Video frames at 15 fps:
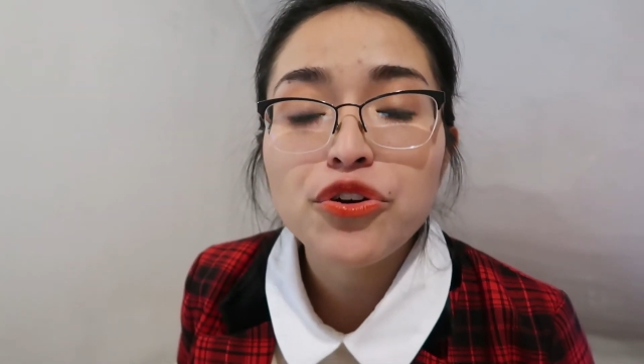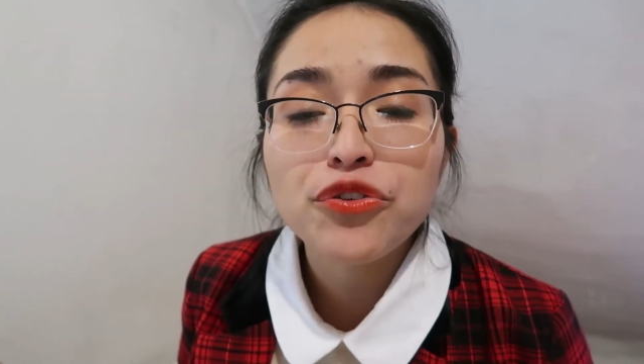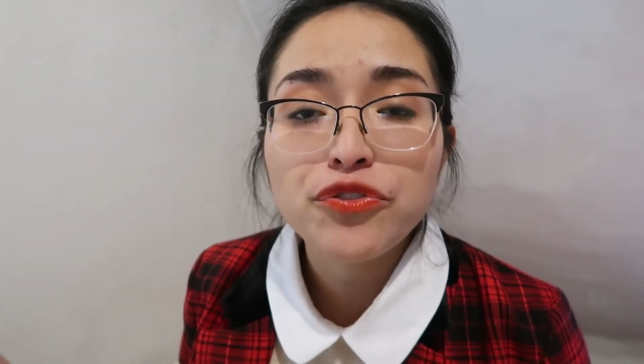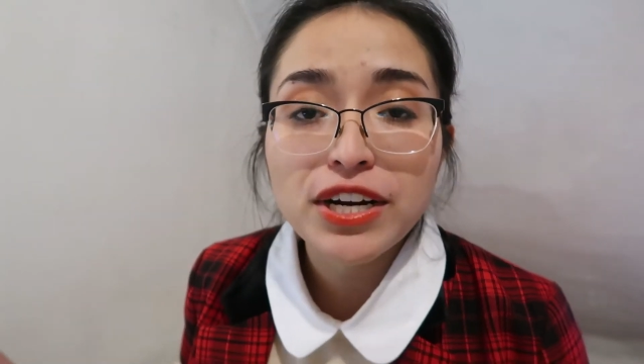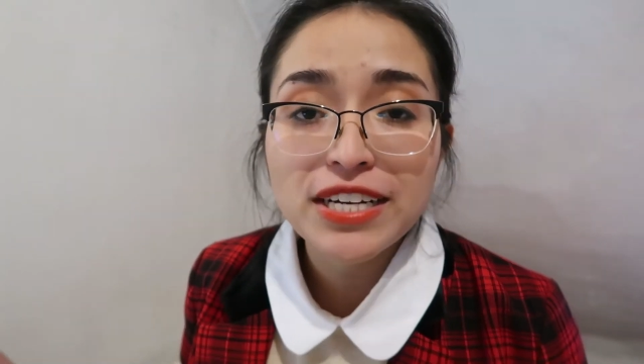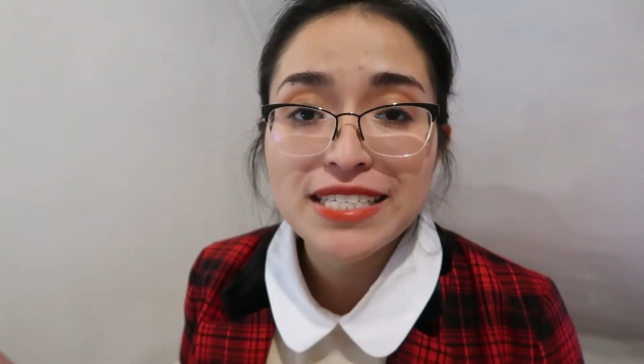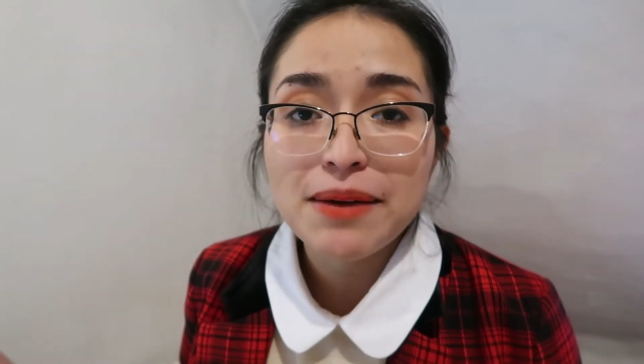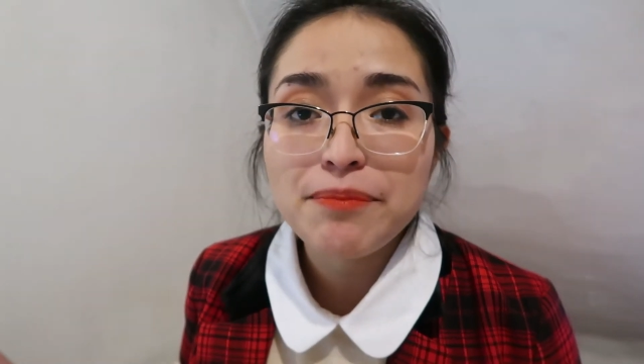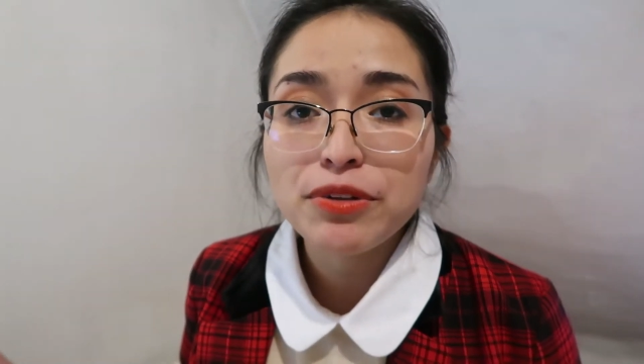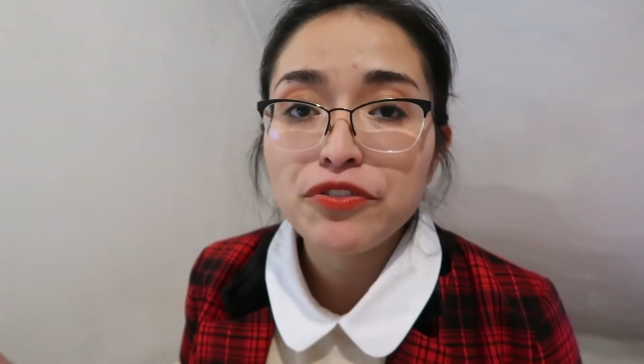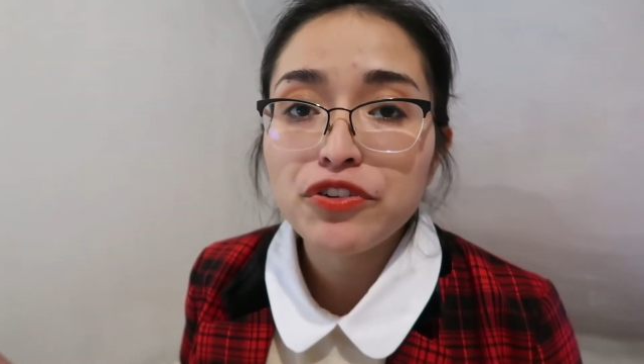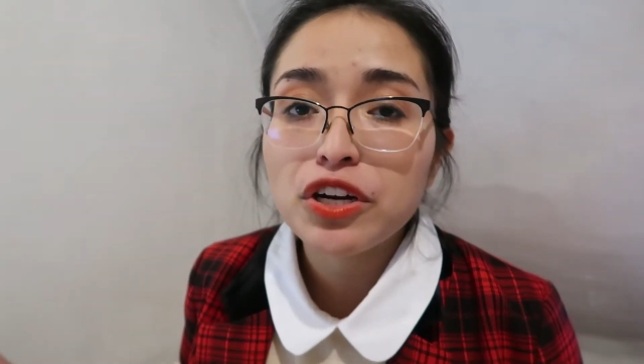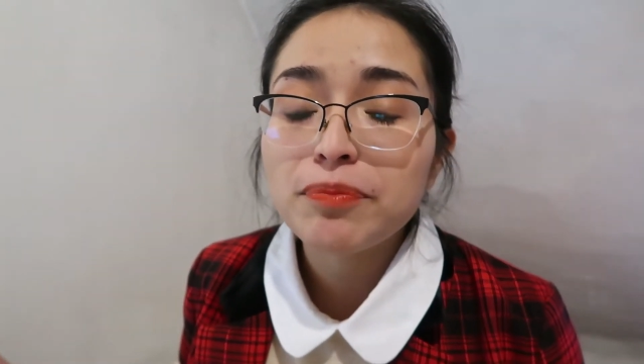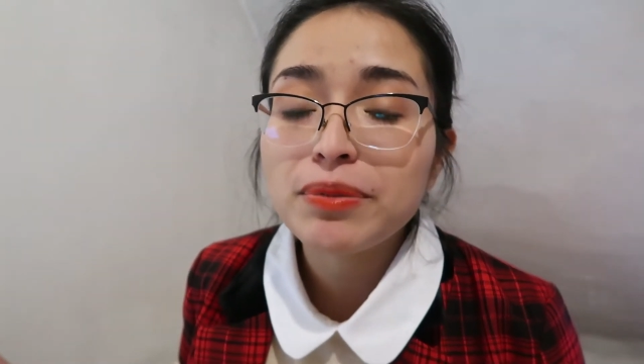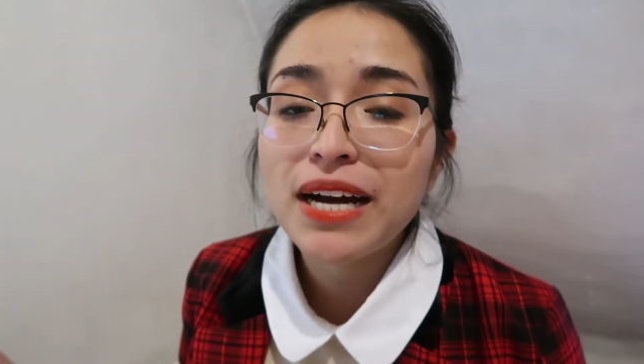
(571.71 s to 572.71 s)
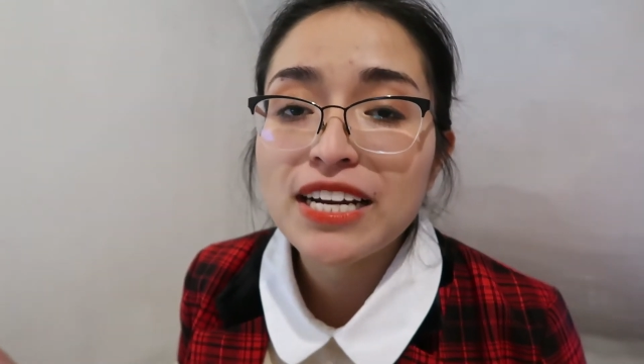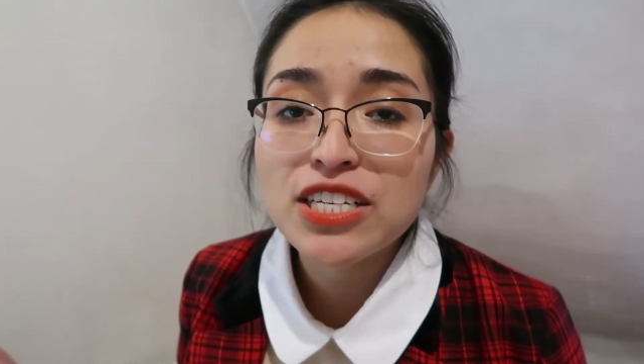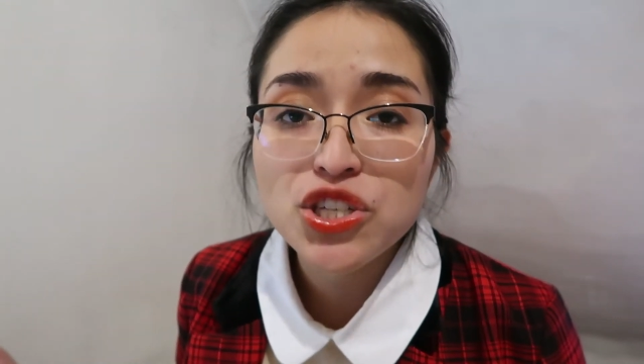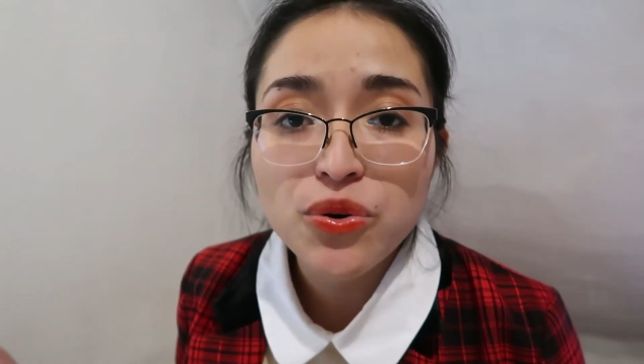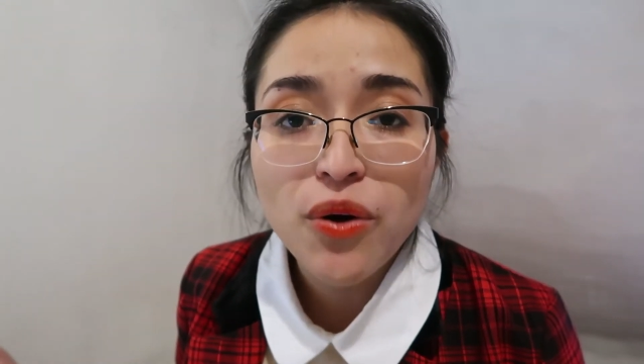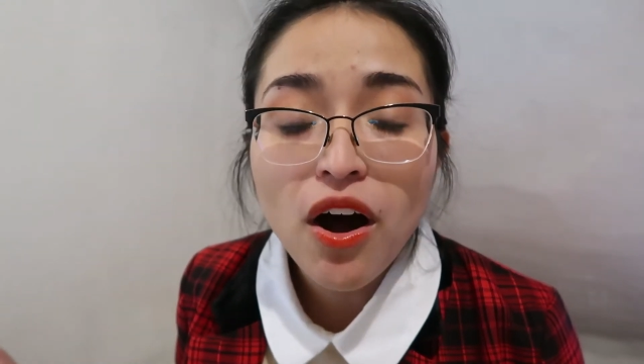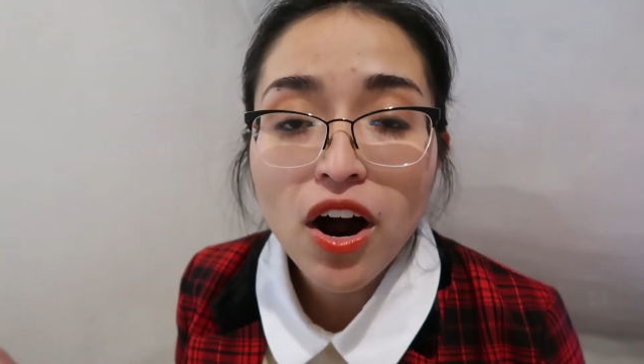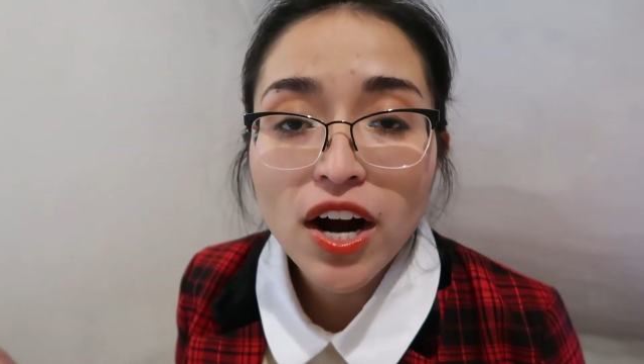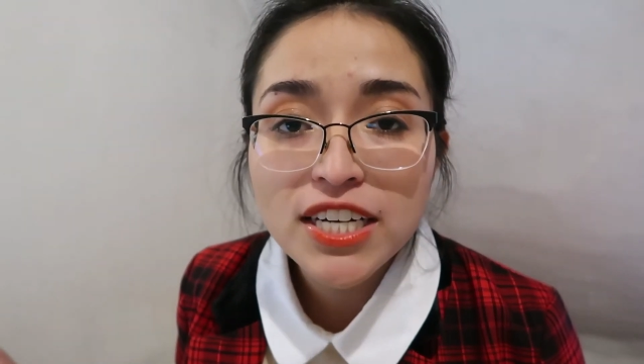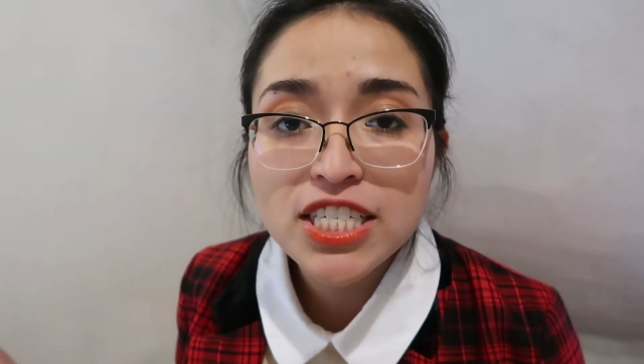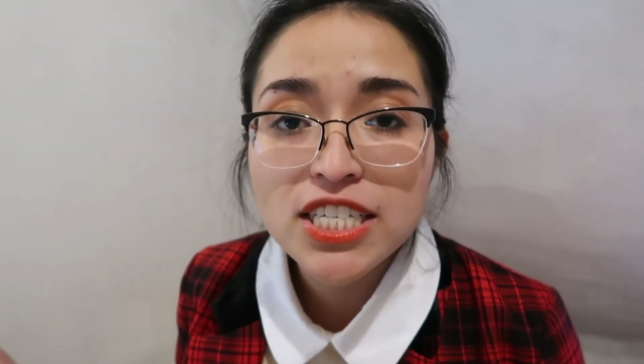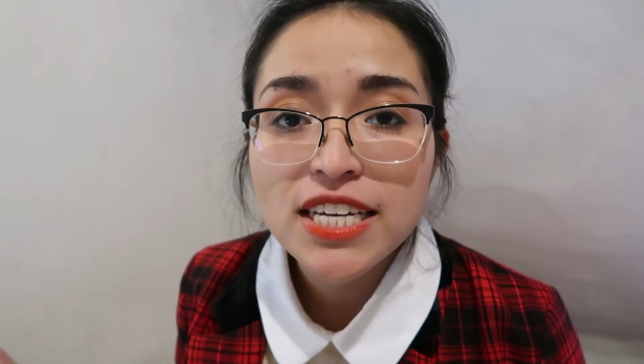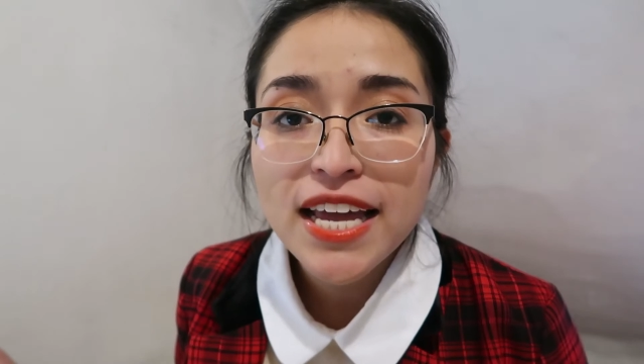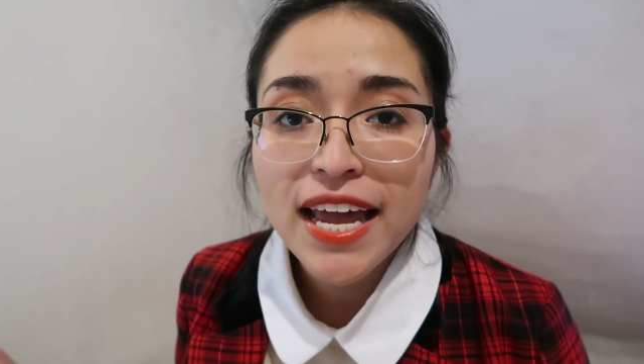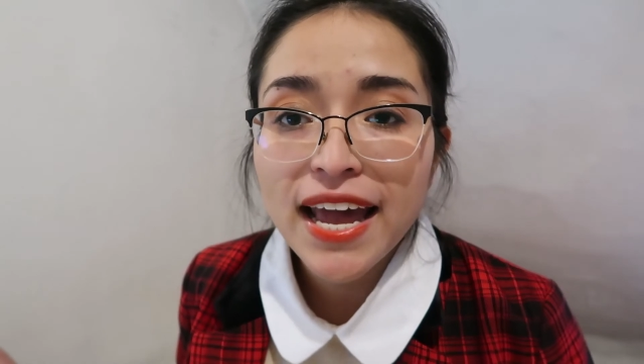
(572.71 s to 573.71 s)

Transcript: or for example if you're applying to art